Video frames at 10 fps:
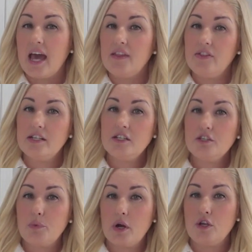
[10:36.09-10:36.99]
And this
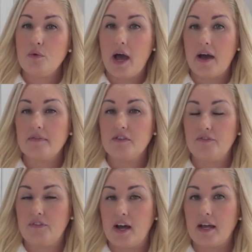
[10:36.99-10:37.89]
is where you have to
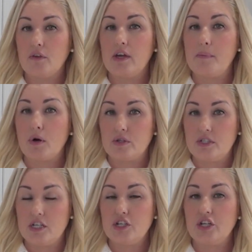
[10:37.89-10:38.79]
file a
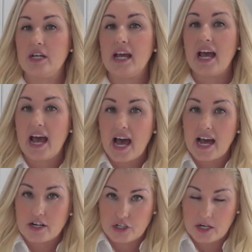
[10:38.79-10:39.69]
partition
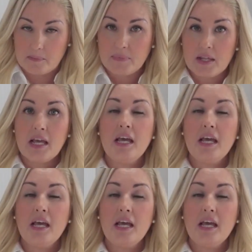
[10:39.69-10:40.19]
action.